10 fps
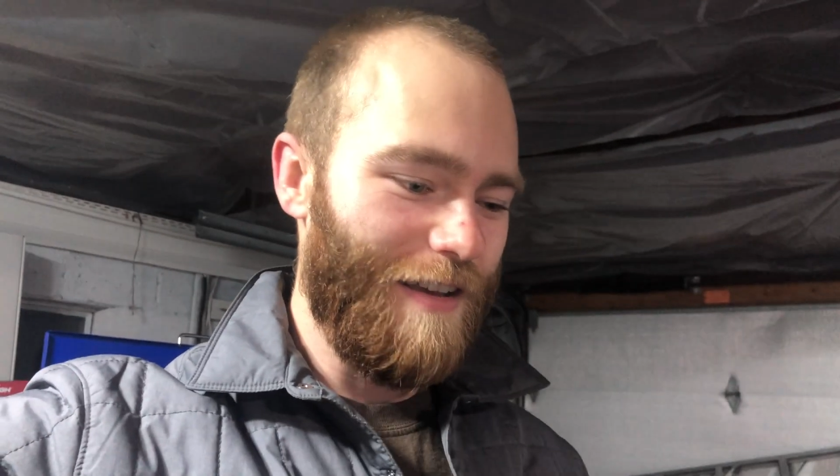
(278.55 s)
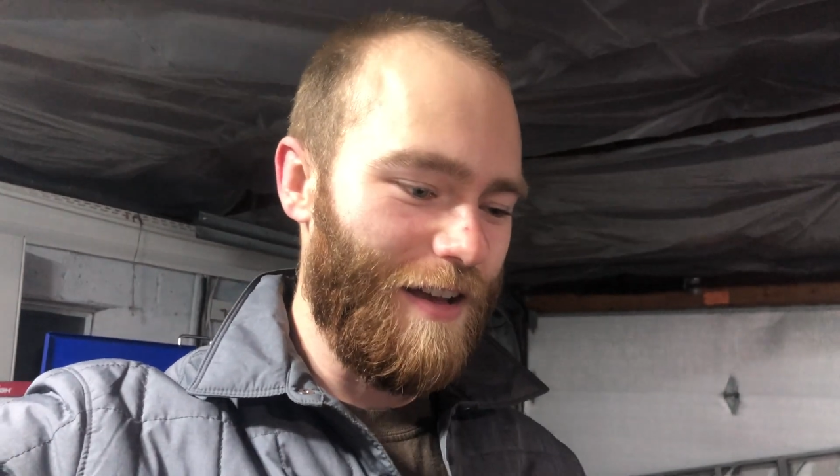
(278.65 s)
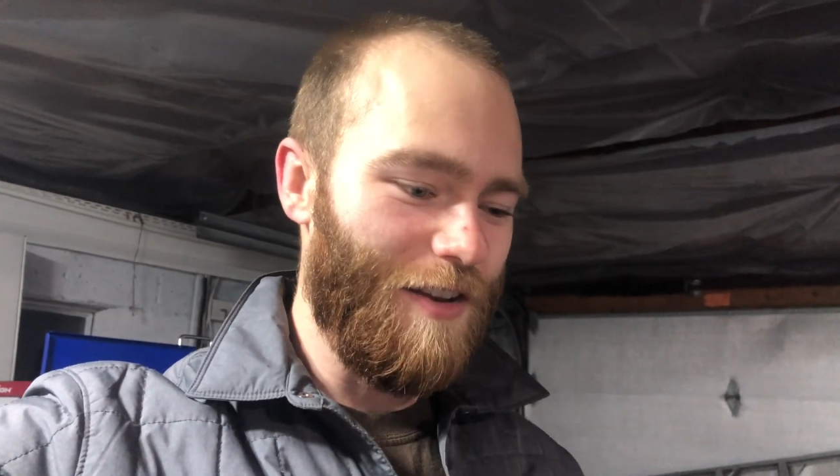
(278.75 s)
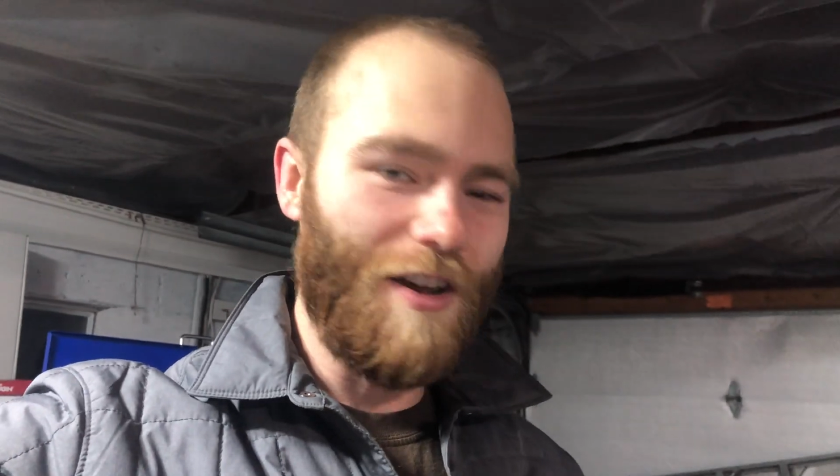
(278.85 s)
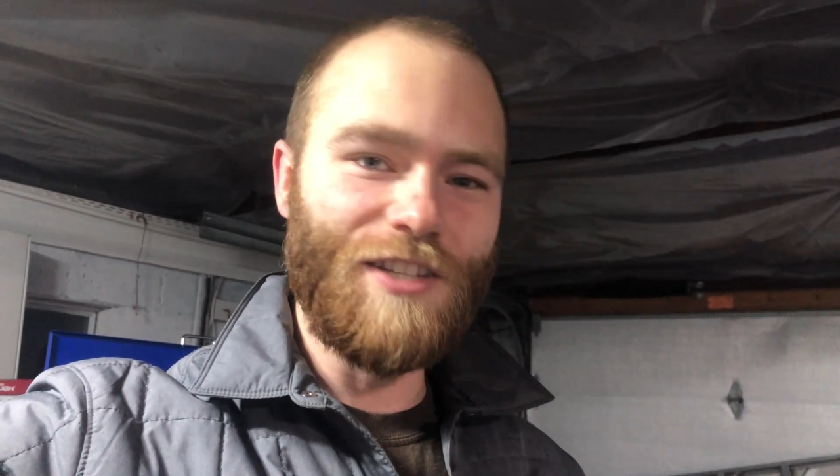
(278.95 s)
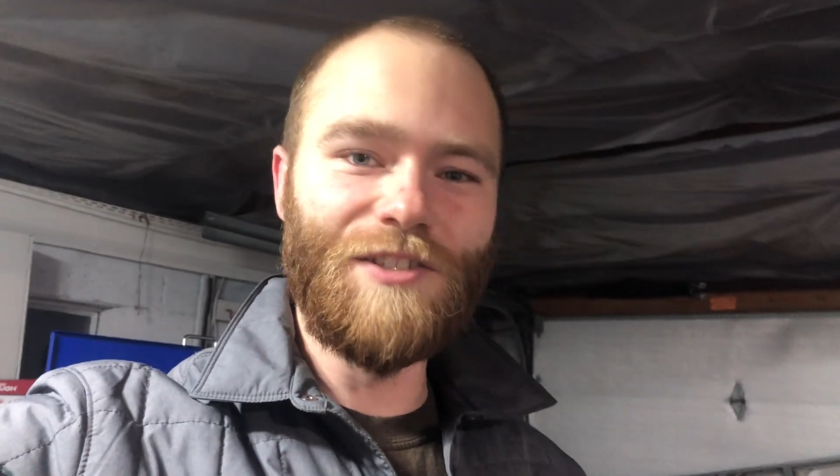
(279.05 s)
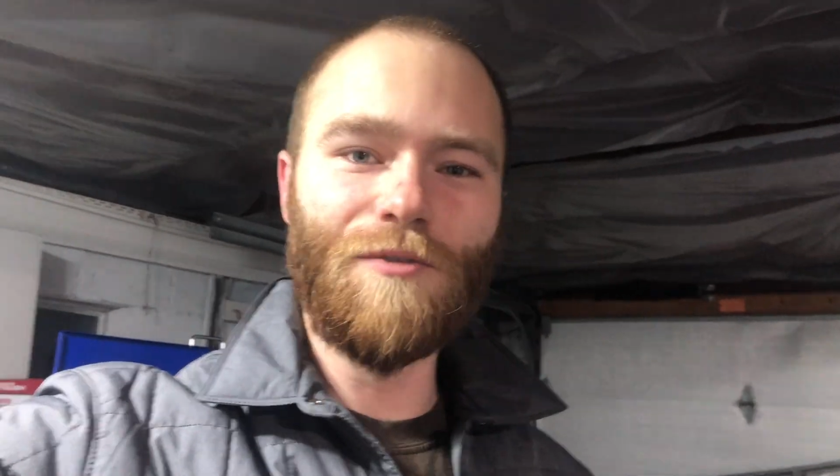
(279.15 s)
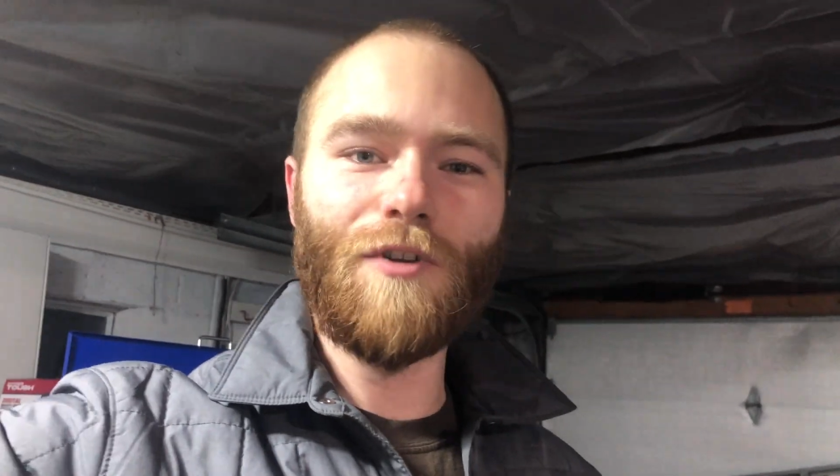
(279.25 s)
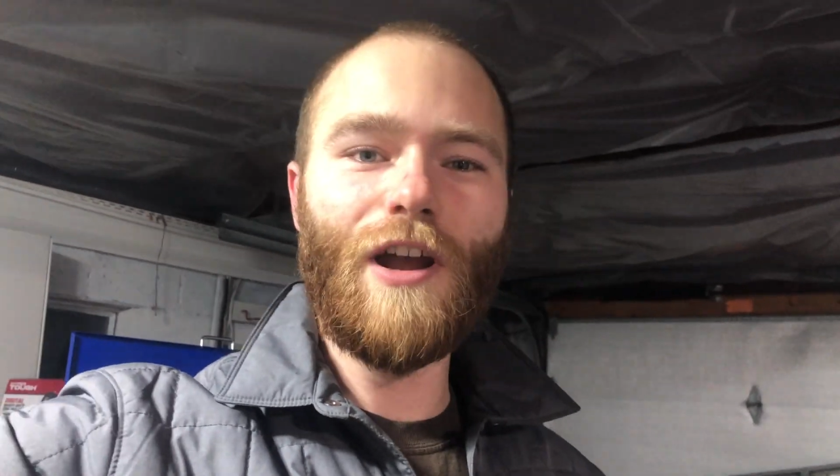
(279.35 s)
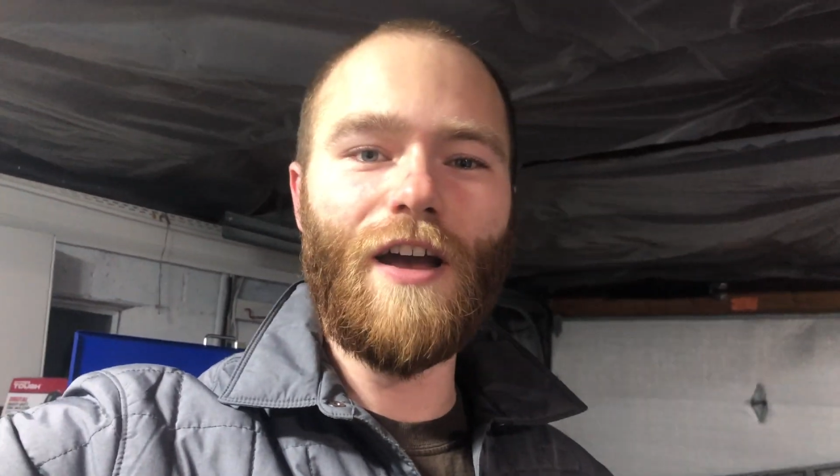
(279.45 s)
and see
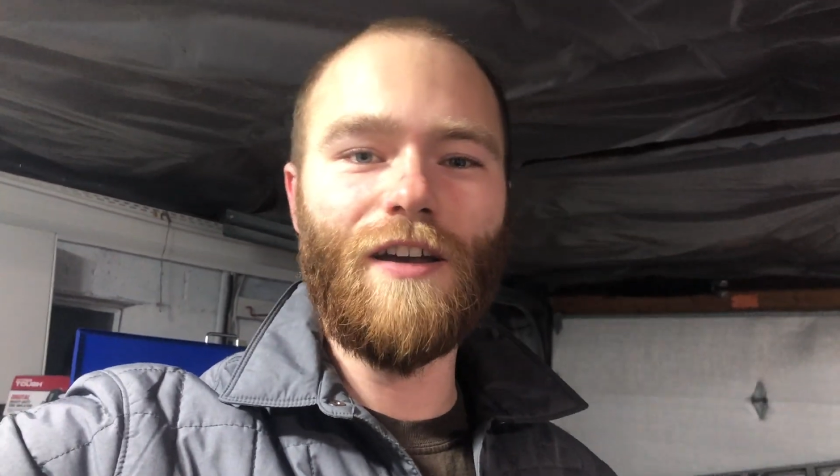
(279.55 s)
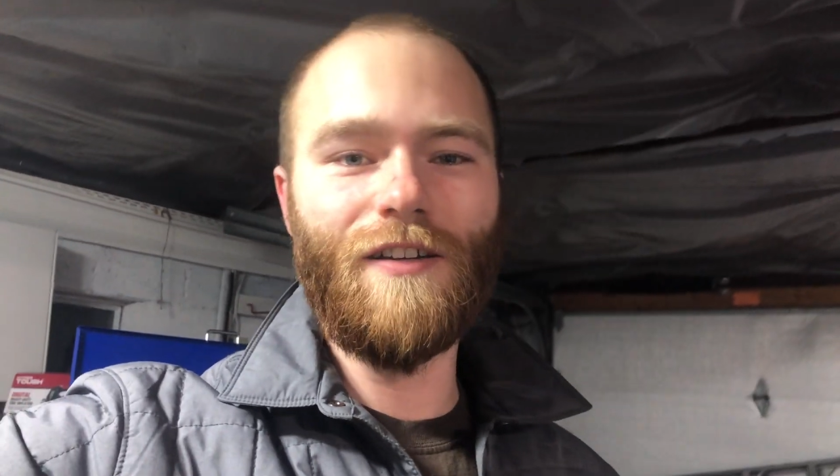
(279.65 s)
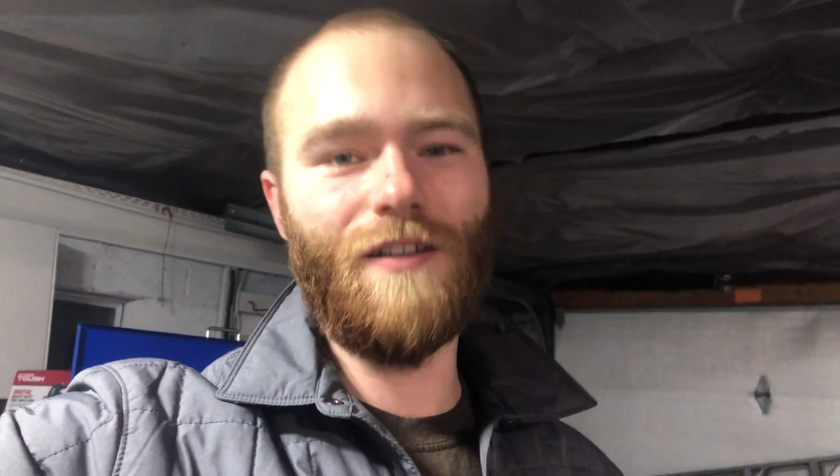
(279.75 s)
where we're at.